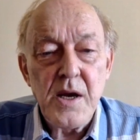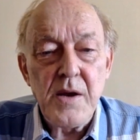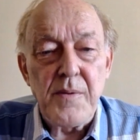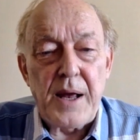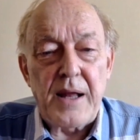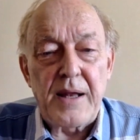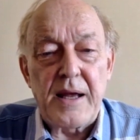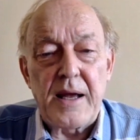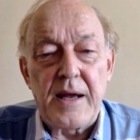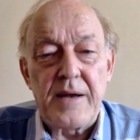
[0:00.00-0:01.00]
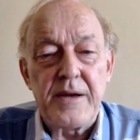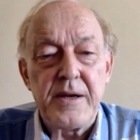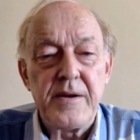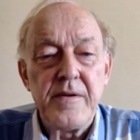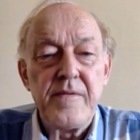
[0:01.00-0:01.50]

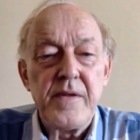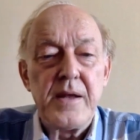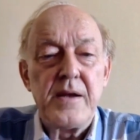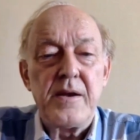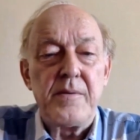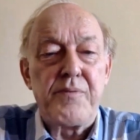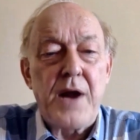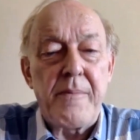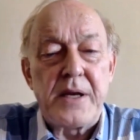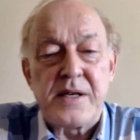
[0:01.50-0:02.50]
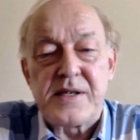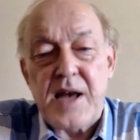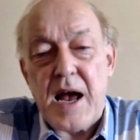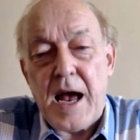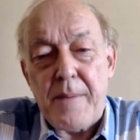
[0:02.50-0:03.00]
Well, Prime Minister
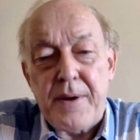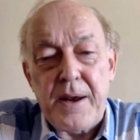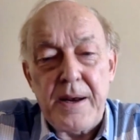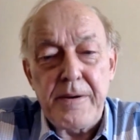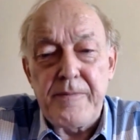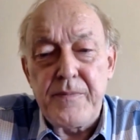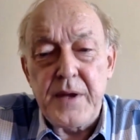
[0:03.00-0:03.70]
Abe